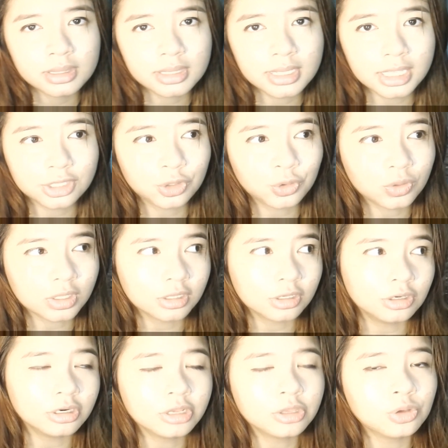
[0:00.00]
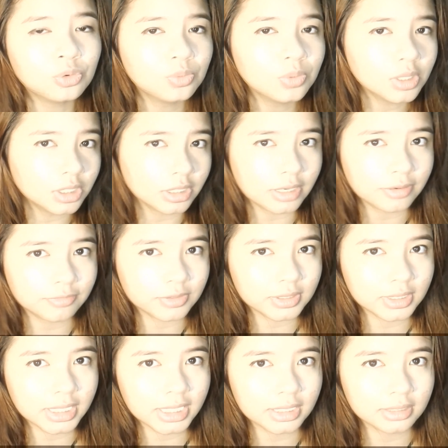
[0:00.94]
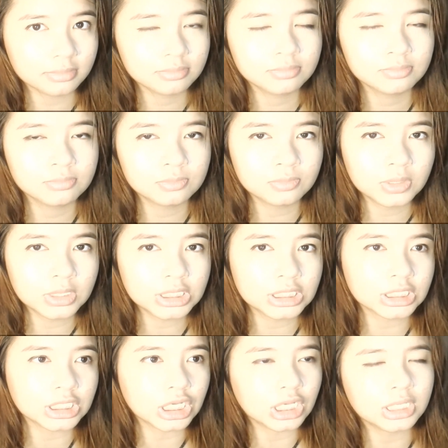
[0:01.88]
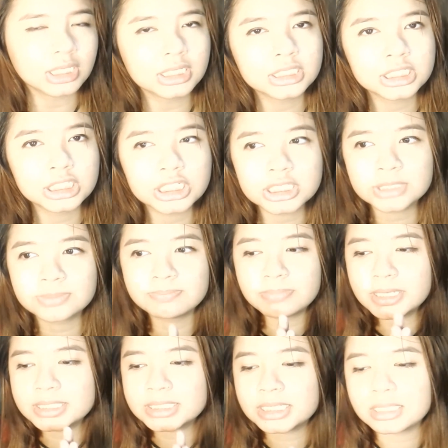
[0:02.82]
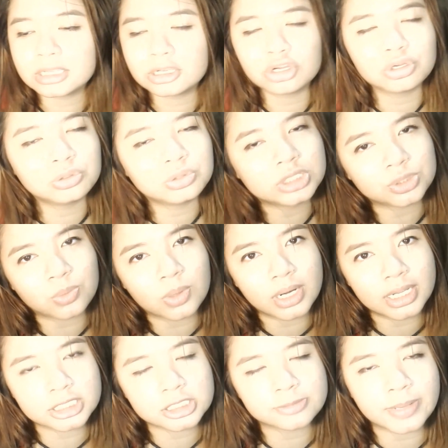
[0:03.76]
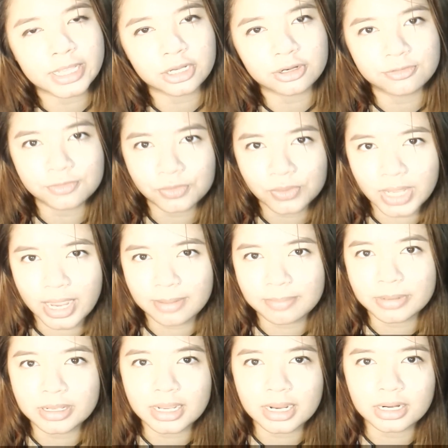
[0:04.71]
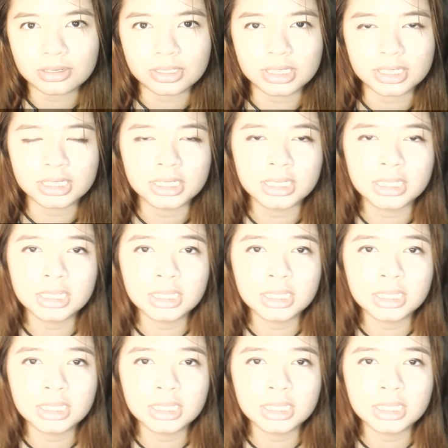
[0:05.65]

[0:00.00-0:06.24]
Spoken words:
that you can learn a new word every day, which is good. It's just basically you just want to expand your vocabulary.